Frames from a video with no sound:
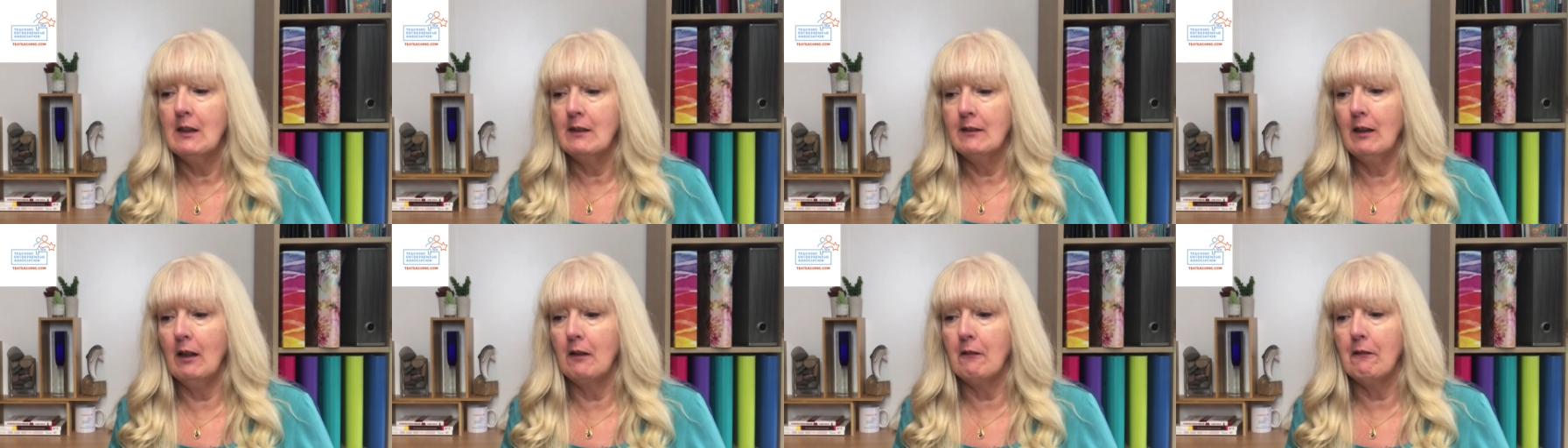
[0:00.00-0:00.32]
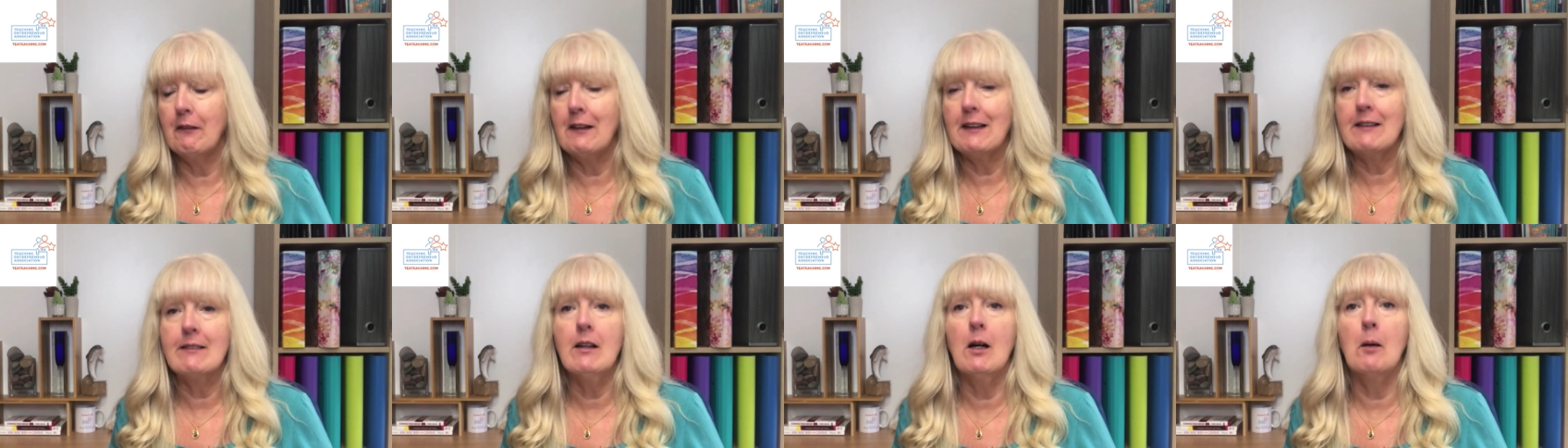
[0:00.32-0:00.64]
So,
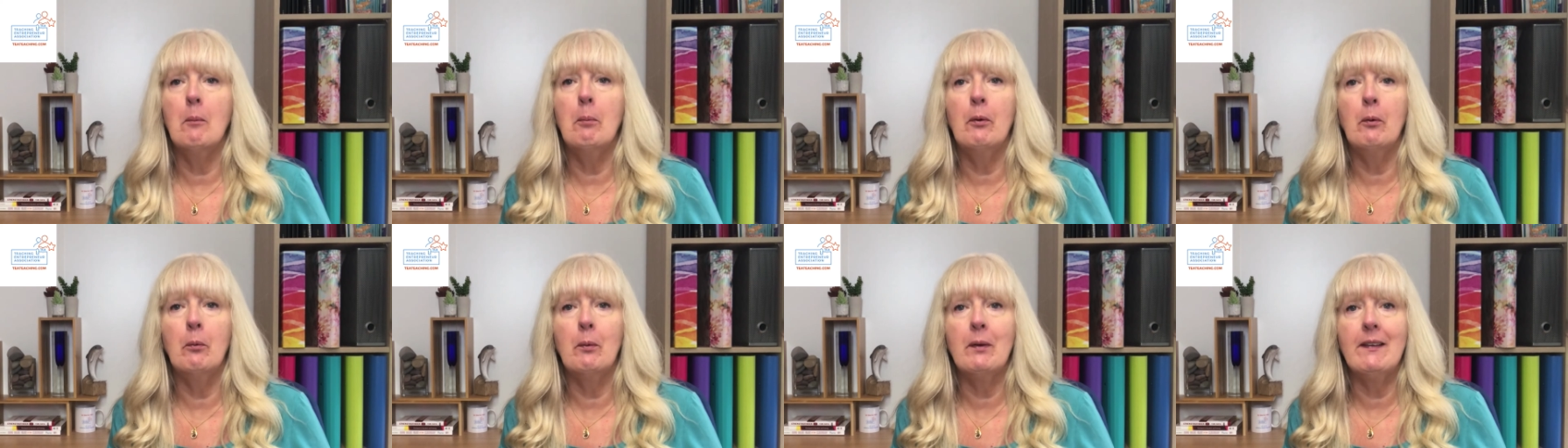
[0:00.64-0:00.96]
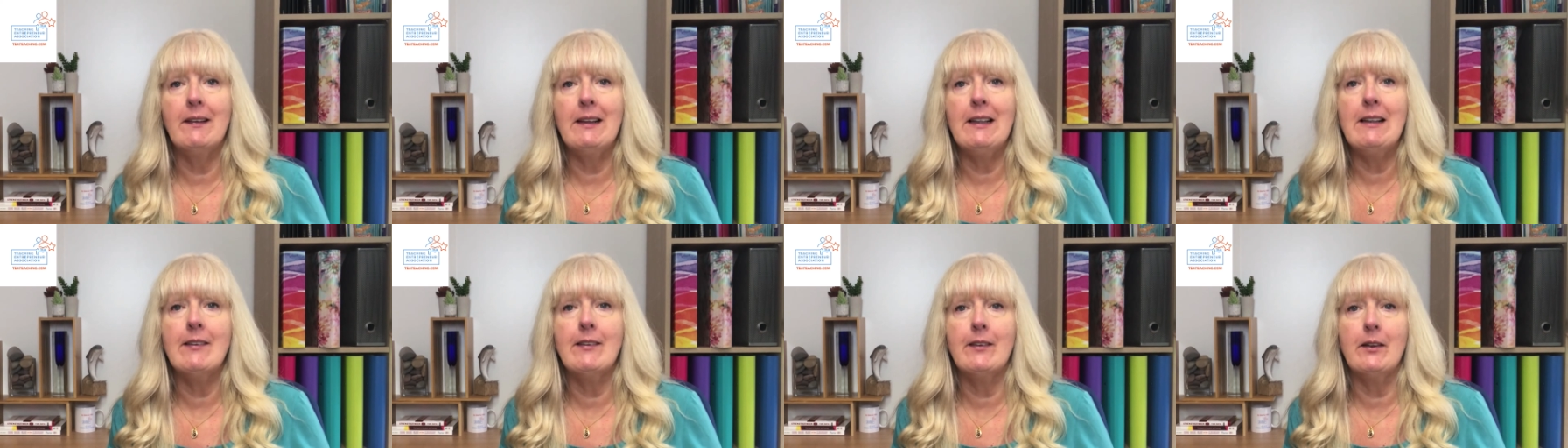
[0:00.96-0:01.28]
for example,
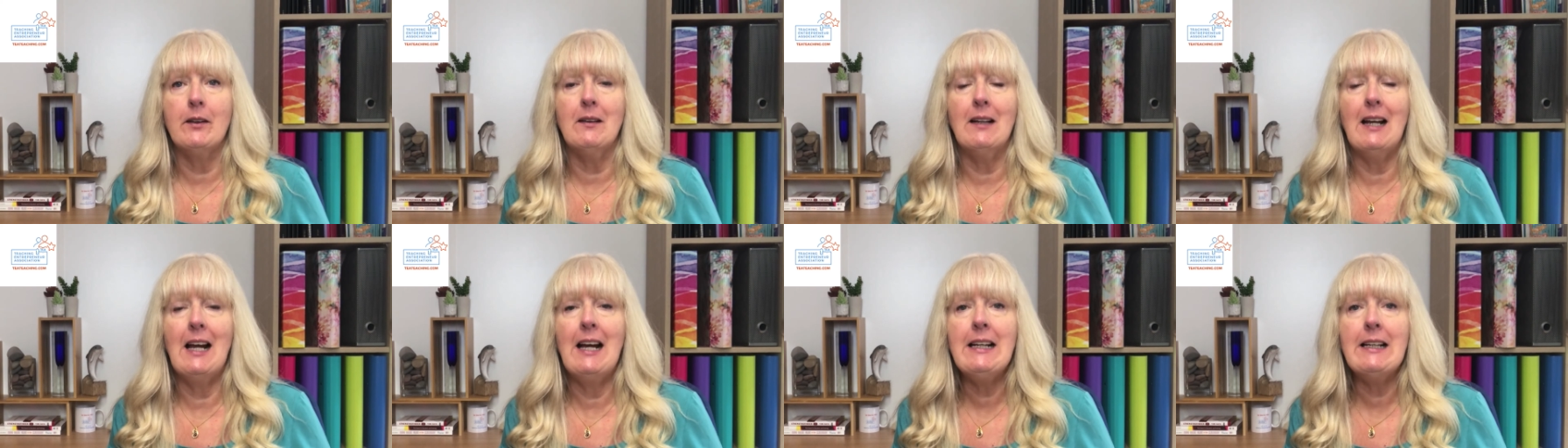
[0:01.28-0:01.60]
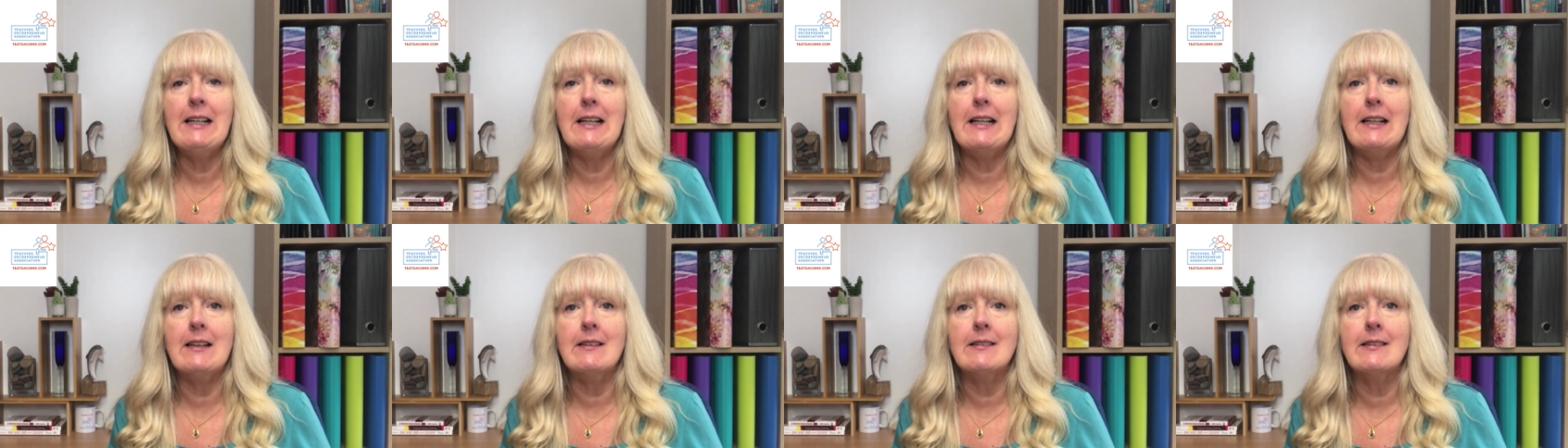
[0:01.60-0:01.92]
with these two
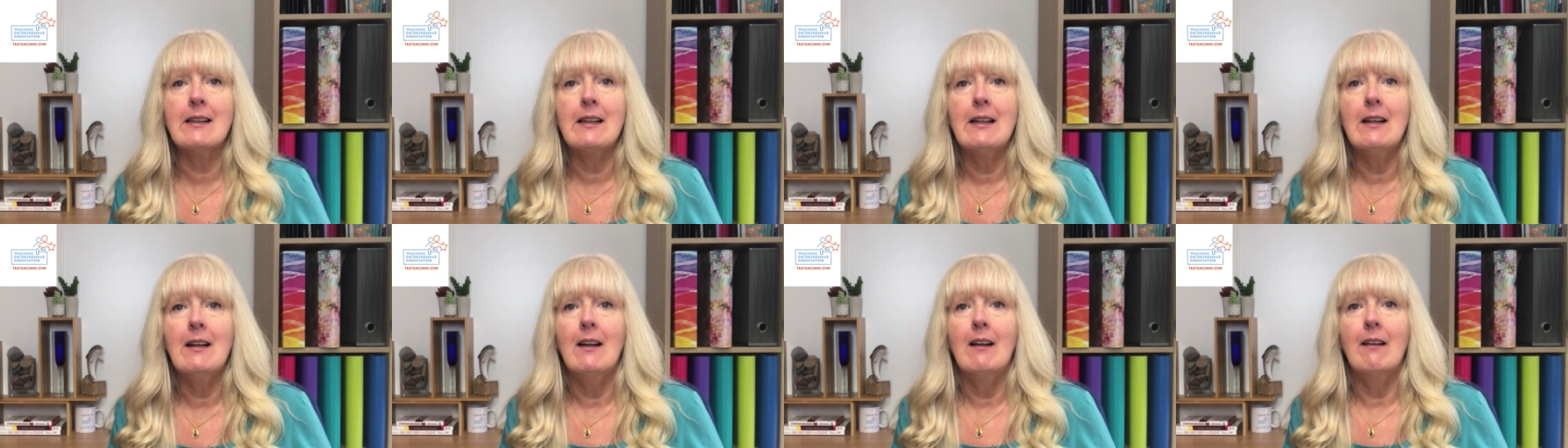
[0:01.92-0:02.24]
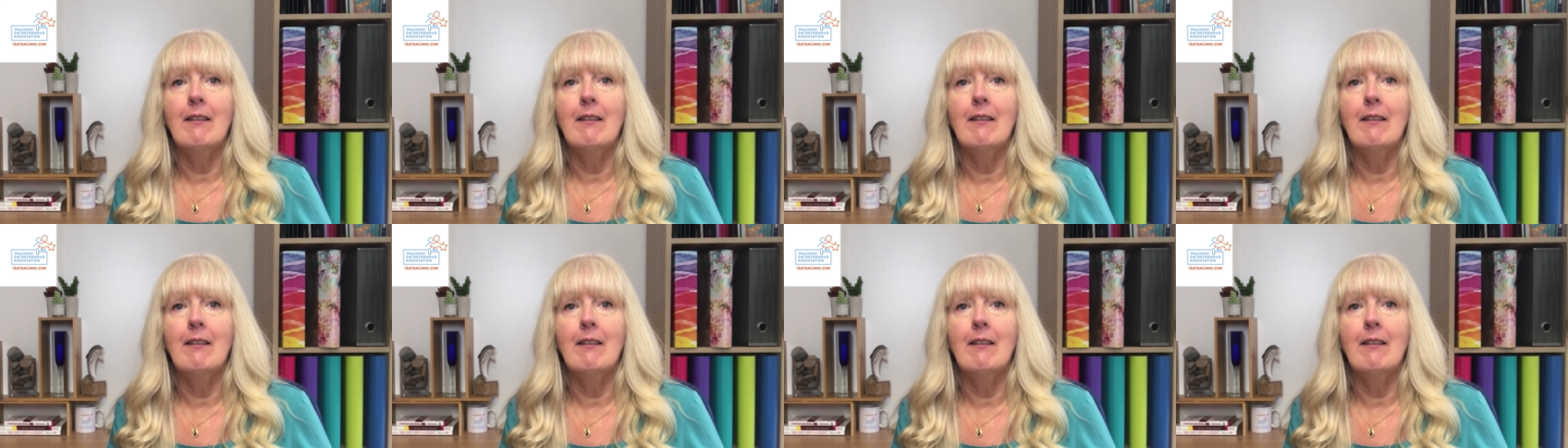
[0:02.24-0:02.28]
ladies,